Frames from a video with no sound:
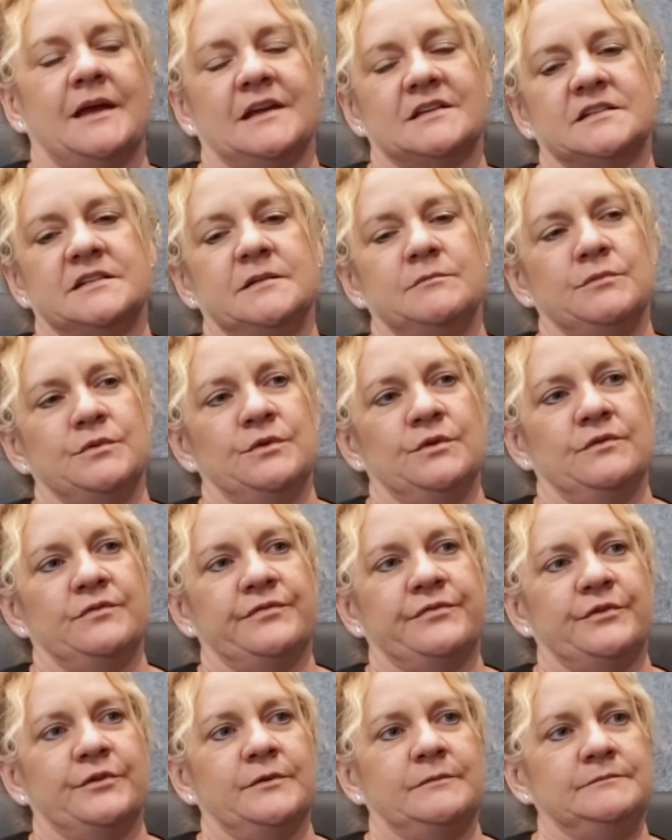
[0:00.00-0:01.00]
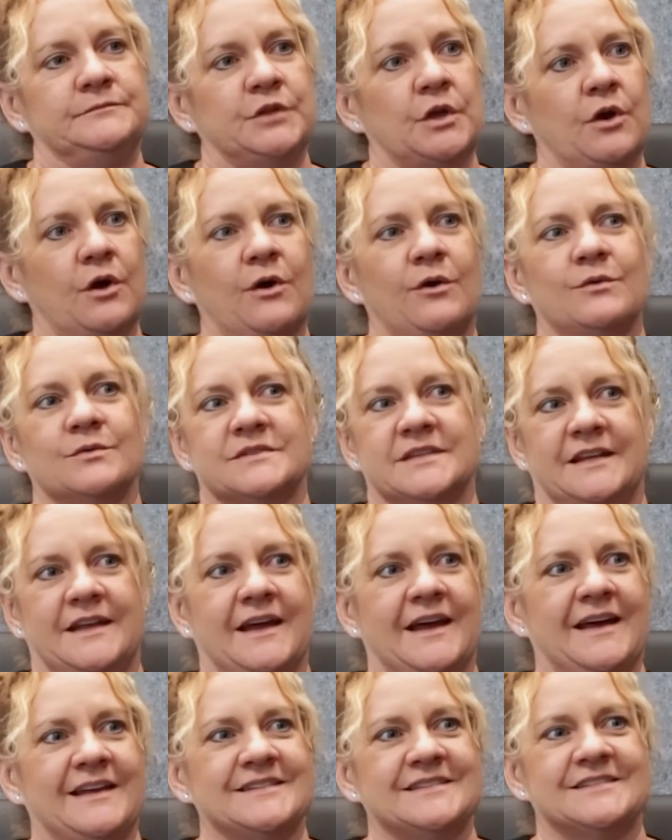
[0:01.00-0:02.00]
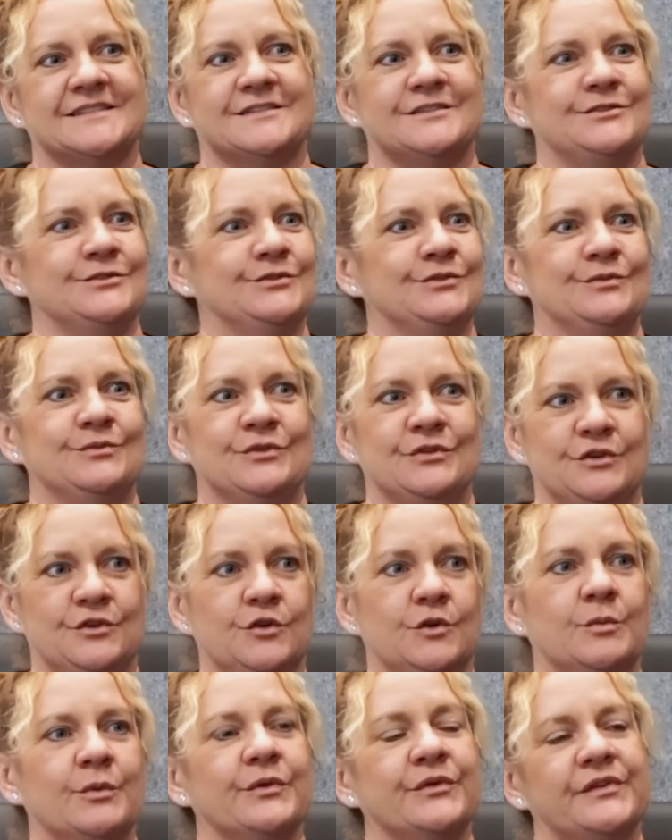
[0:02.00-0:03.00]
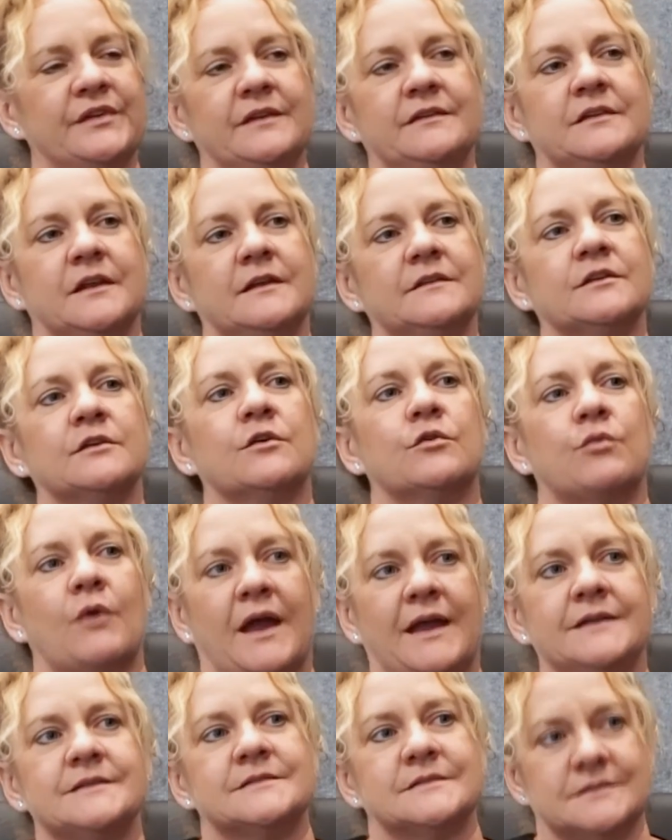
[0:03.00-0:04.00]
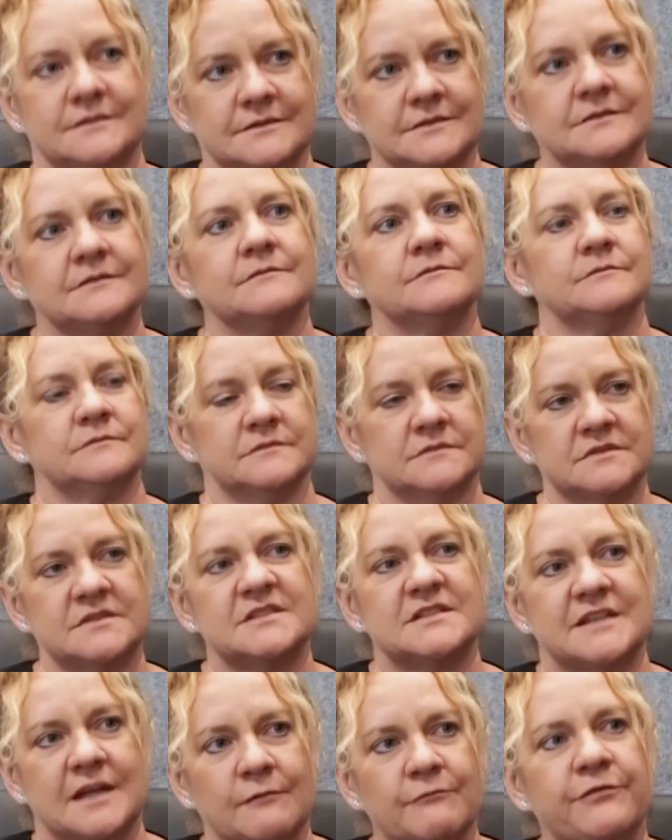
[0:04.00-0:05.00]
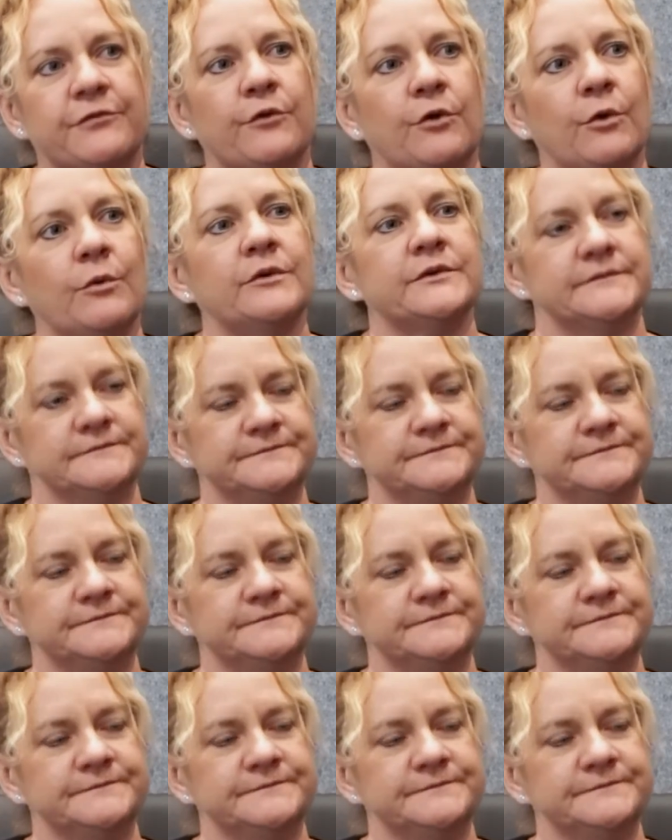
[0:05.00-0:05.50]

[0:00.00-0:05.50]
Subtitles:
actually move from coal to gas to renewables is a great step forward.